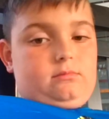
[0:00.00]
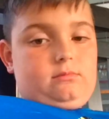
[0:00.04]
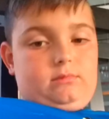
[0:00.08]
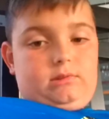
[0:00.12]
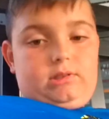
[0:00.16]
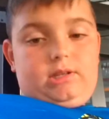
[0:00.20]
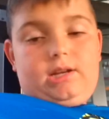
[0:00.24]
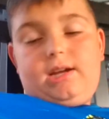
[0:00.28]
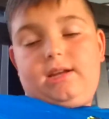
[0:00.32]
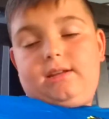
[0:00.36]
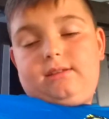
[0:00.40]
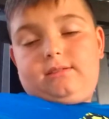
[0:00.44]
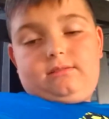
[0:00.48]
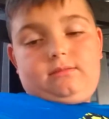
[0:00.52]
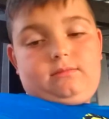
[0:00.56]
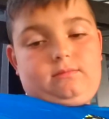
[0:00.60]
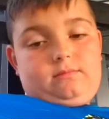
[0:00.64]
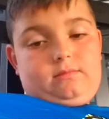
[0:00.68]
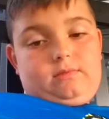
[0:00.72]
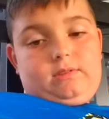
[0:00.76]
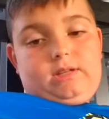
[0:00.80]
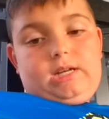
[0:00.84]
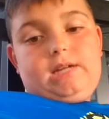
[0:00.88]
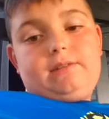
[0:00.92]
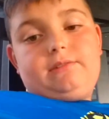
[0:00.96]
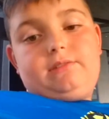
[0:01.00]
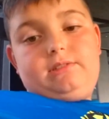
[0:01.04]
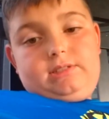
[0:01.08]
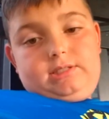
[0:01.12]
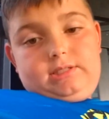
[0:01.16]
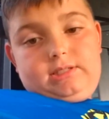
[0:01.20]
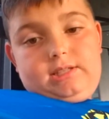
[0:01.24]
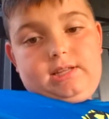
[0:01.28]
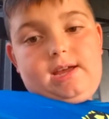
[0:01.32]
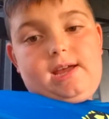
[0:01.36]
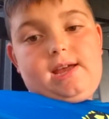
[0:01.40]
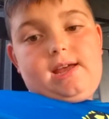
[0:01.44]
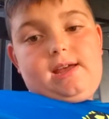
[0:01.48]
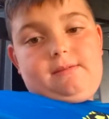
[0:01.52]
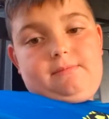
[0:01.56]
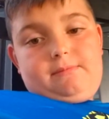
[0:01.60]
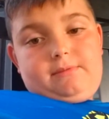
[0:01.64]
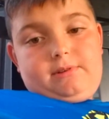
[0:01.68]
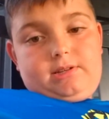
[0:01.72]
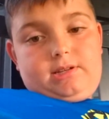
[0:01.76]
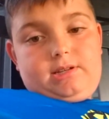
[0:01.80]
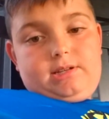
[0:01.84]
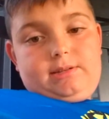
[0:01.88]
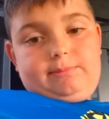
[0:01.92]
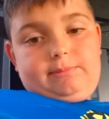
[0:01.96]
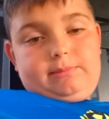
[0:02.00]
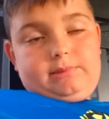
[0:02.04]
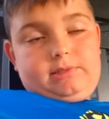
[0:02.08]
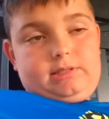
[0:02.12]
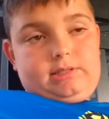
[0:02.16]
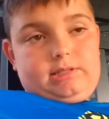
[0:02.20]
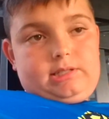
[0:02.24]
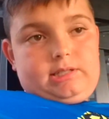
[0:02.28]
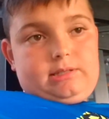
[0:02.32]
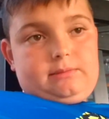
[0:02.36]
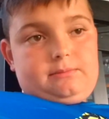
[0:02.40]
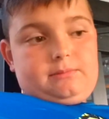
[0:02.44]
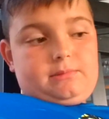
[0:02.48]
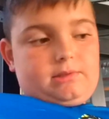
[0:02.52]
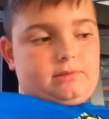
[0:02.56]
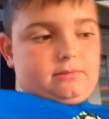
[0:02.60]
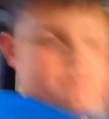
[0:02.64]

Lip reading: Like, I've seen that happen a couple of times.